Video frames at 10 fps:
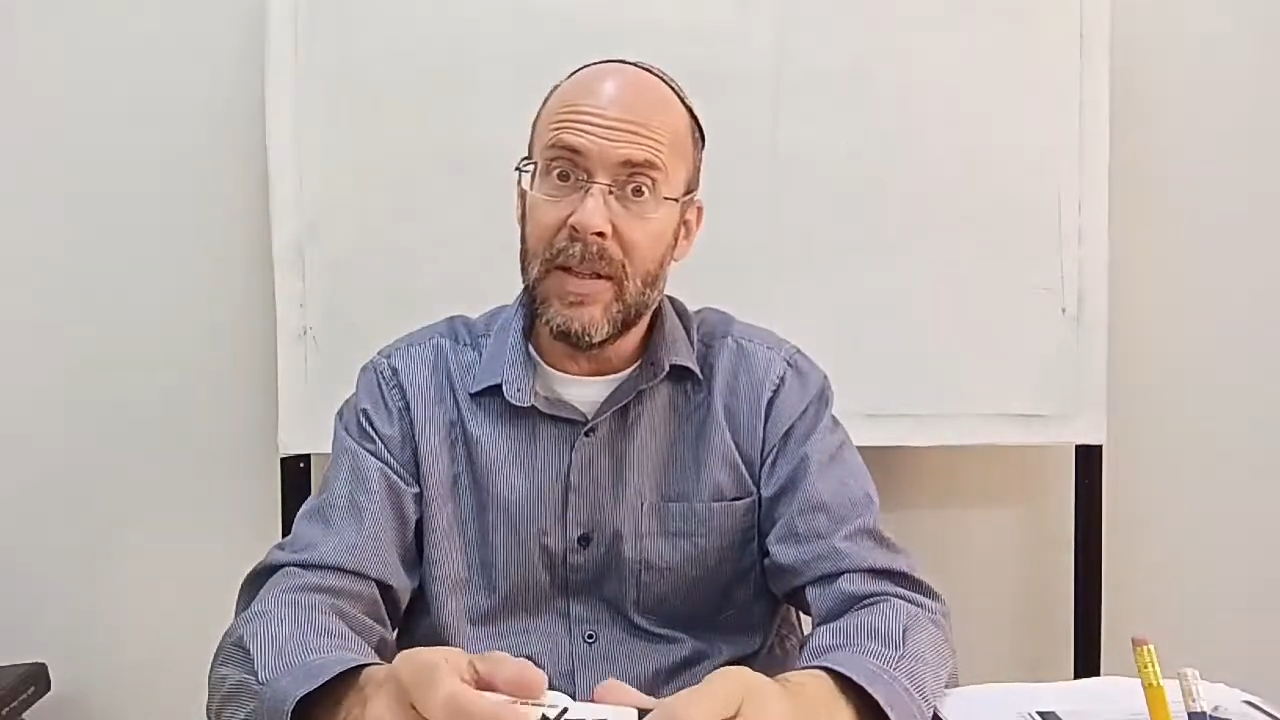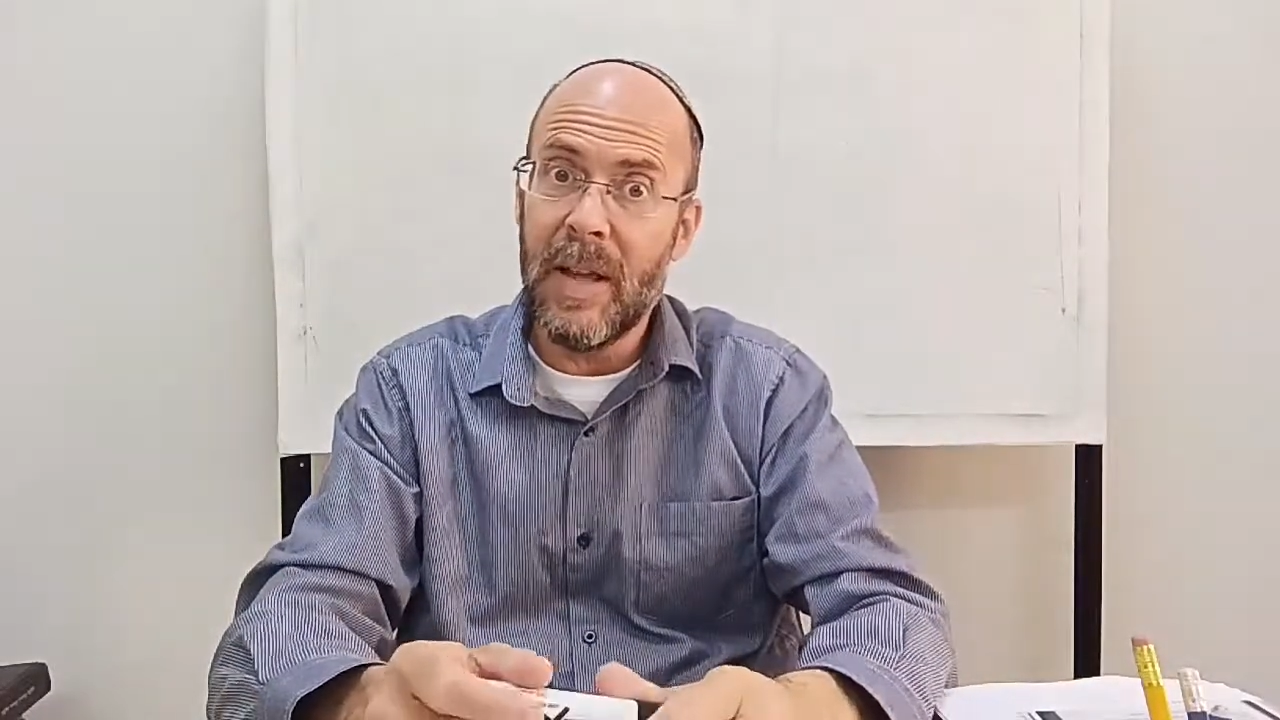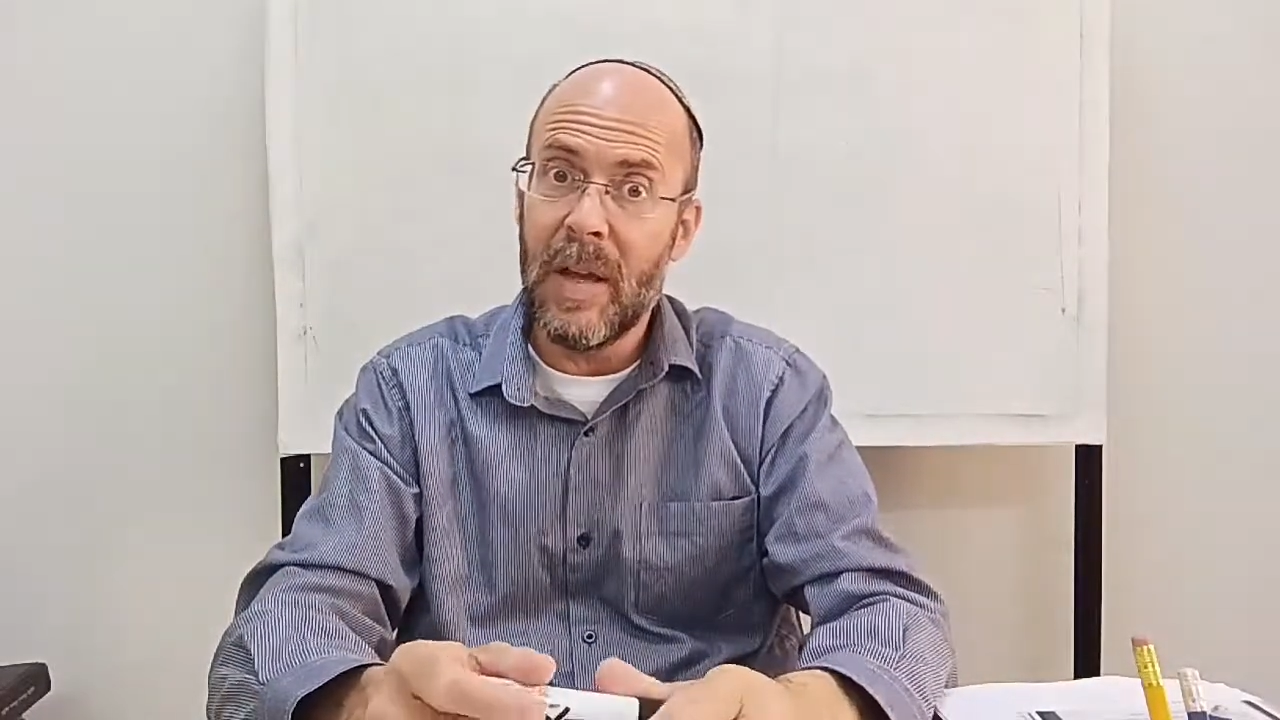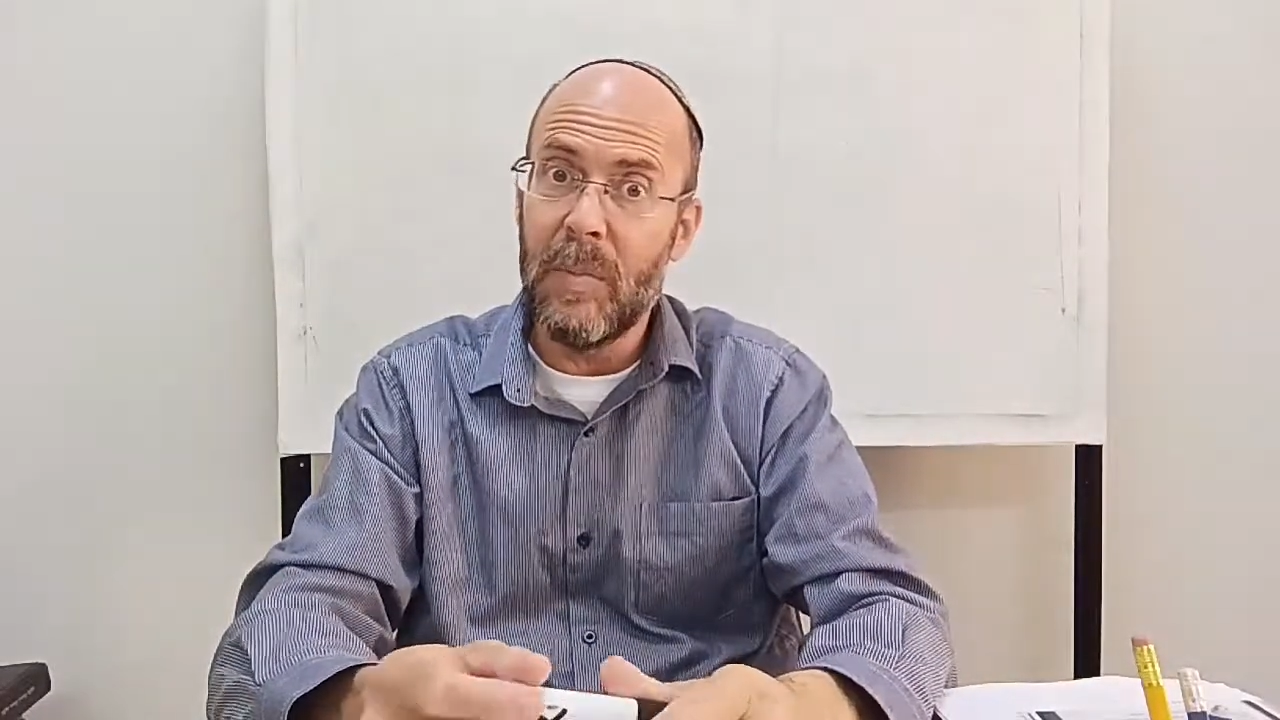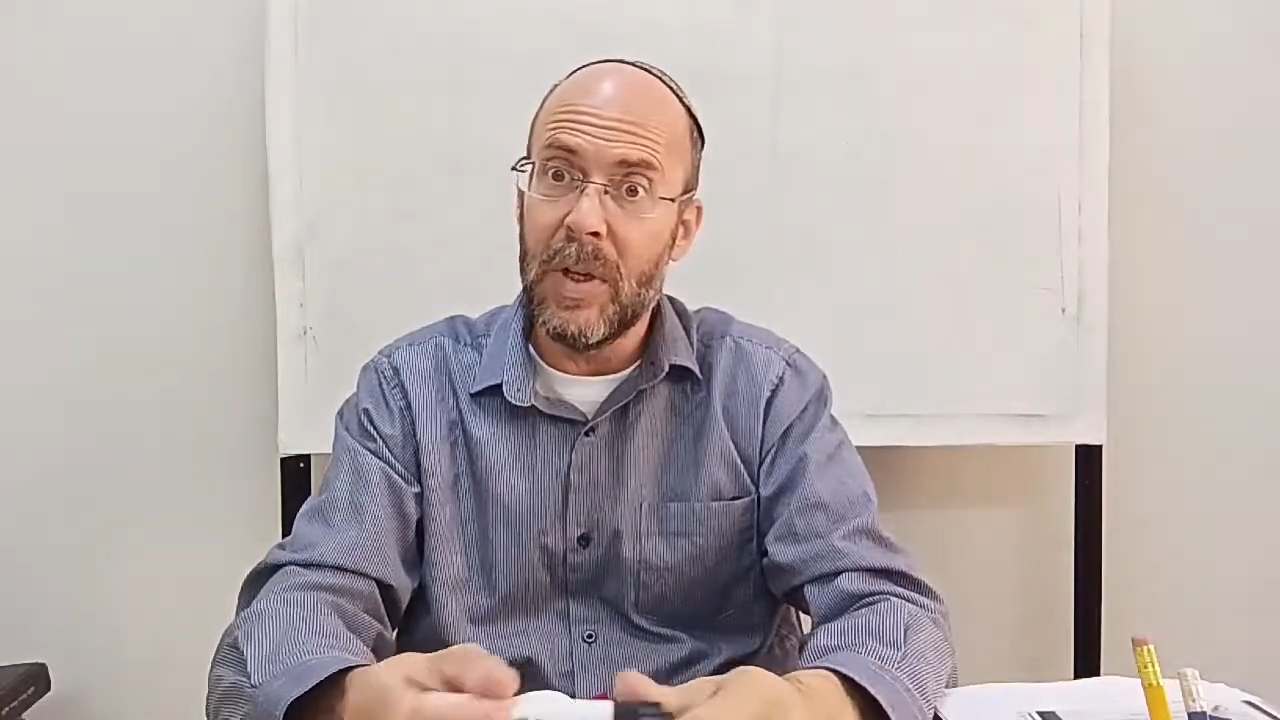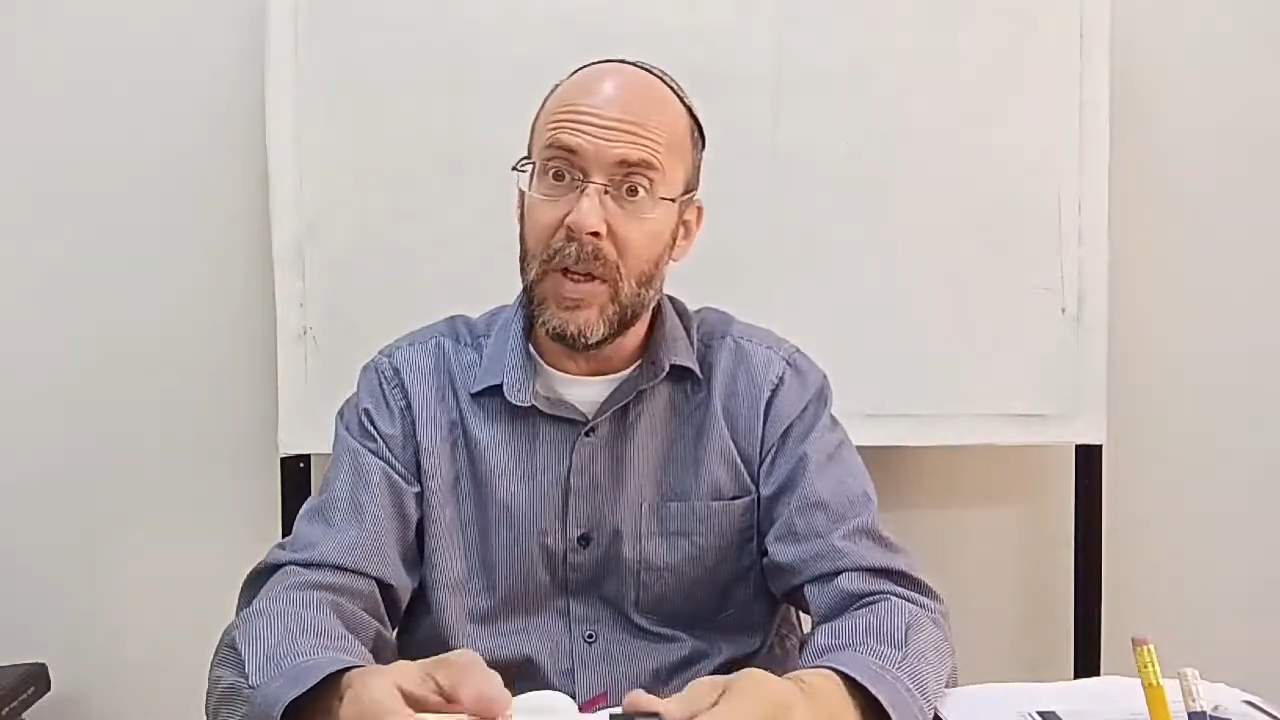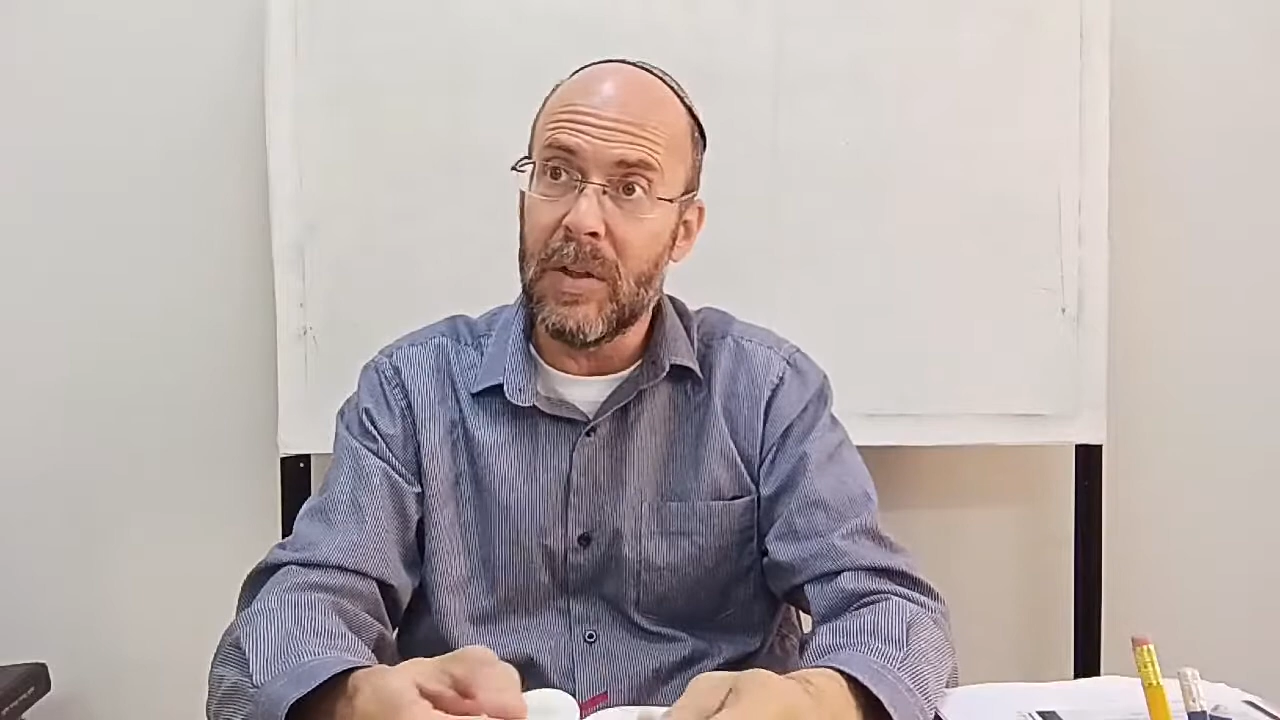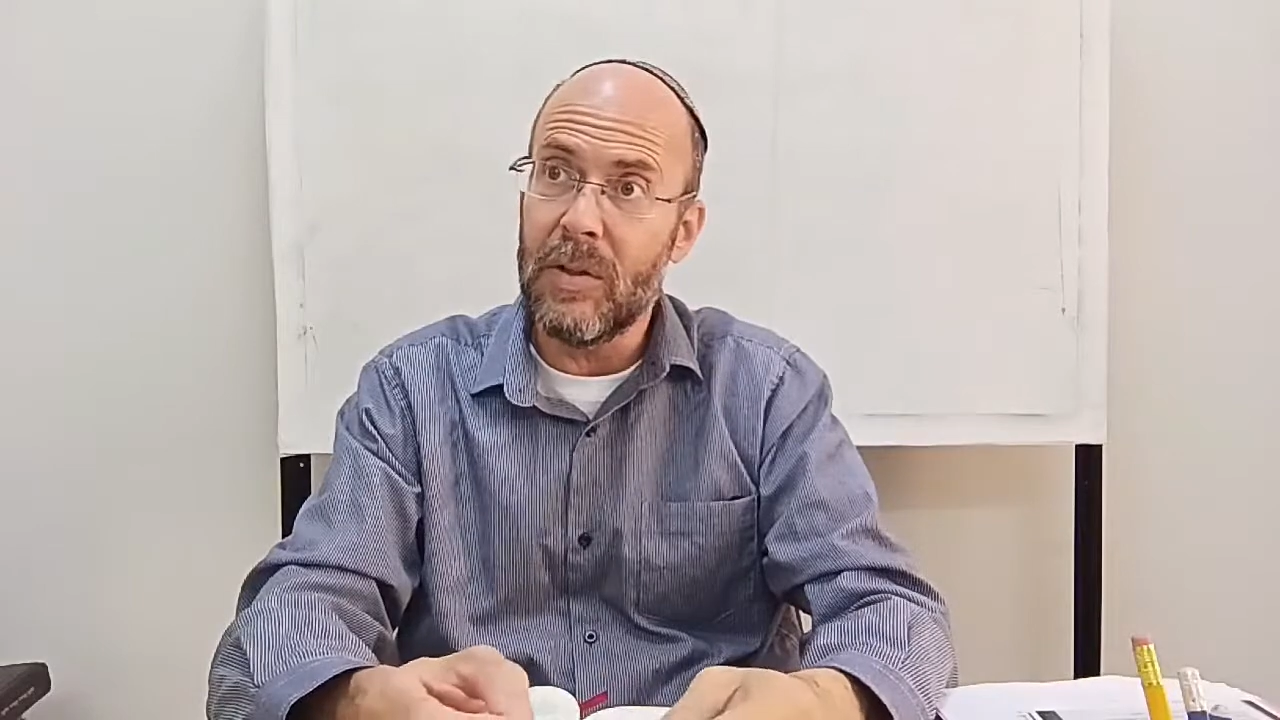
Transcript: day begin?